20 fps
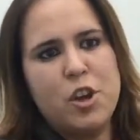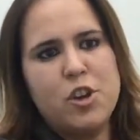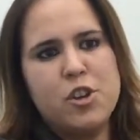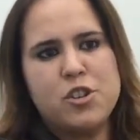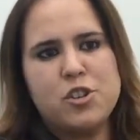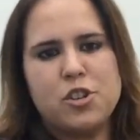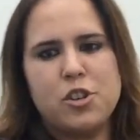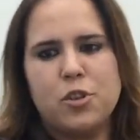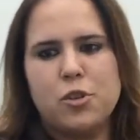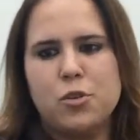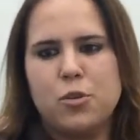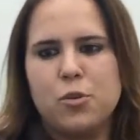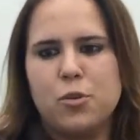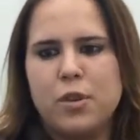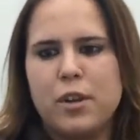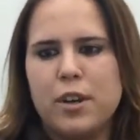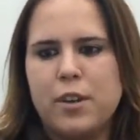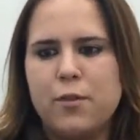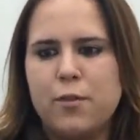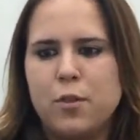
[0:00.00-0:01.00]
So
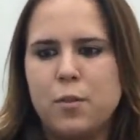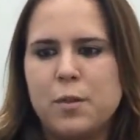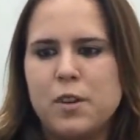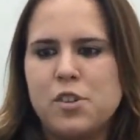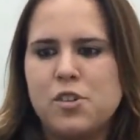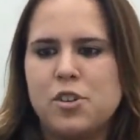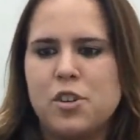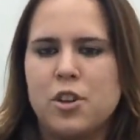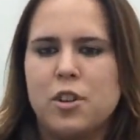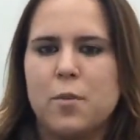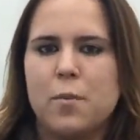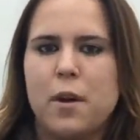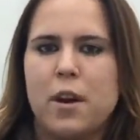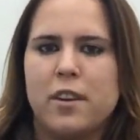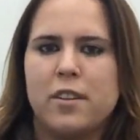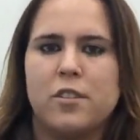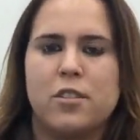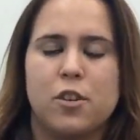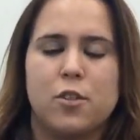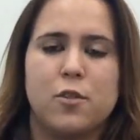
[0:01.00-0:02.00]
inflammation on the
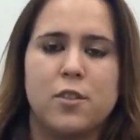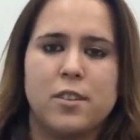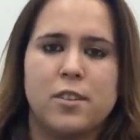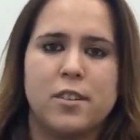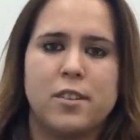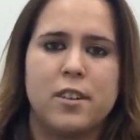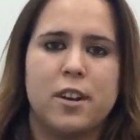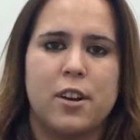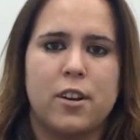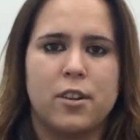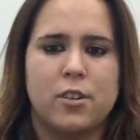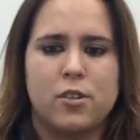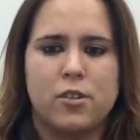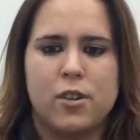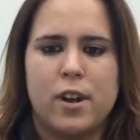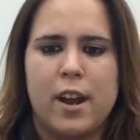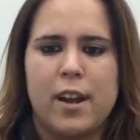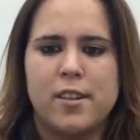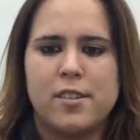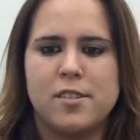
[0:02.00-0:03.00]
body surface is
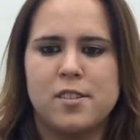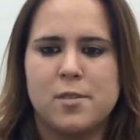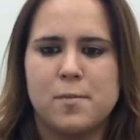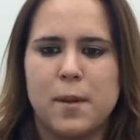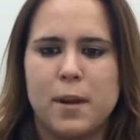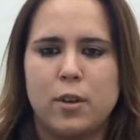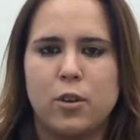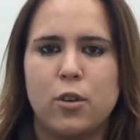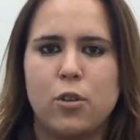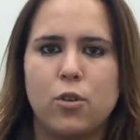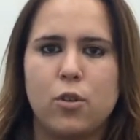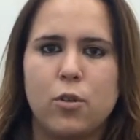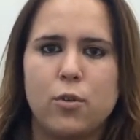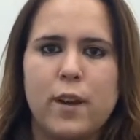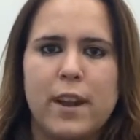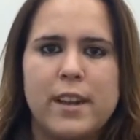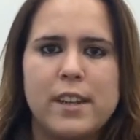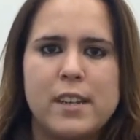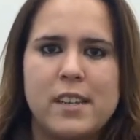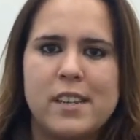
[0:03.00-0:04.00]
characterized by local
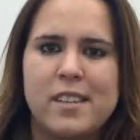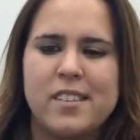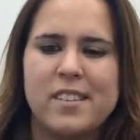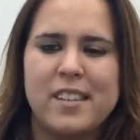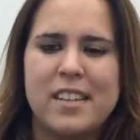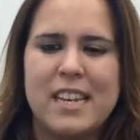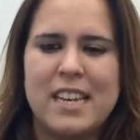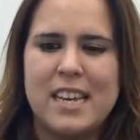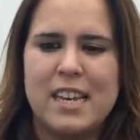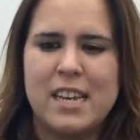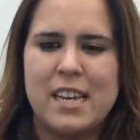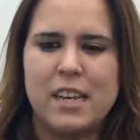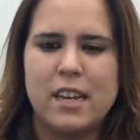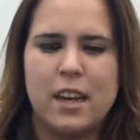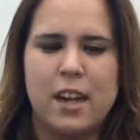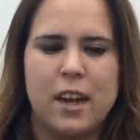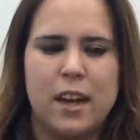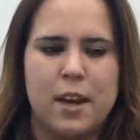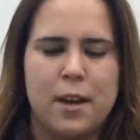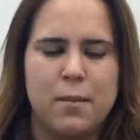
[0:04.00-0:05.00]
redness, heat,
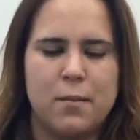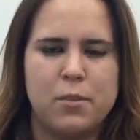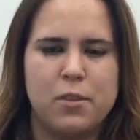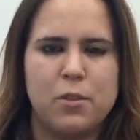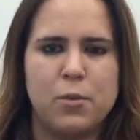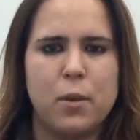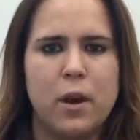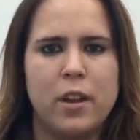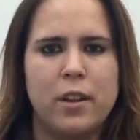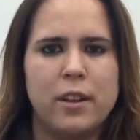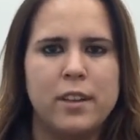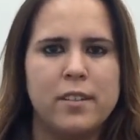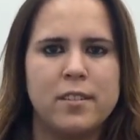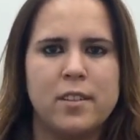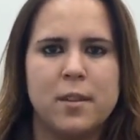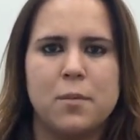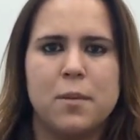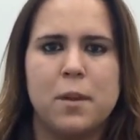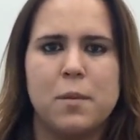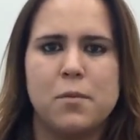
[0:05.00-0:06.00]
swelling.
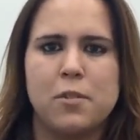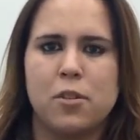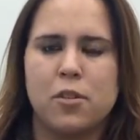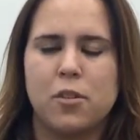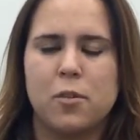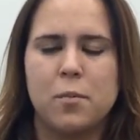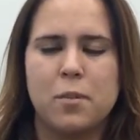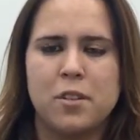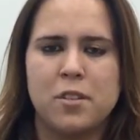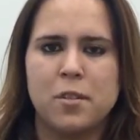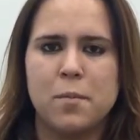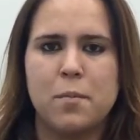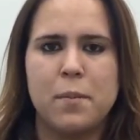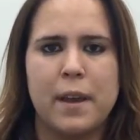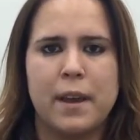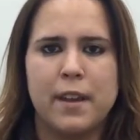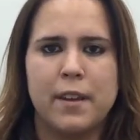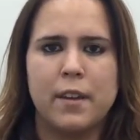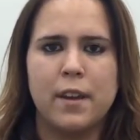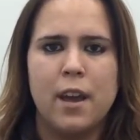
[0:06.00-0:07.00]
Sometimes there can be some
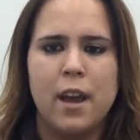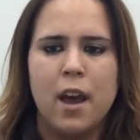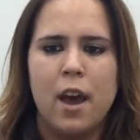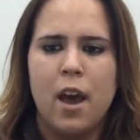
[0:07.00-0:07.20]
pain.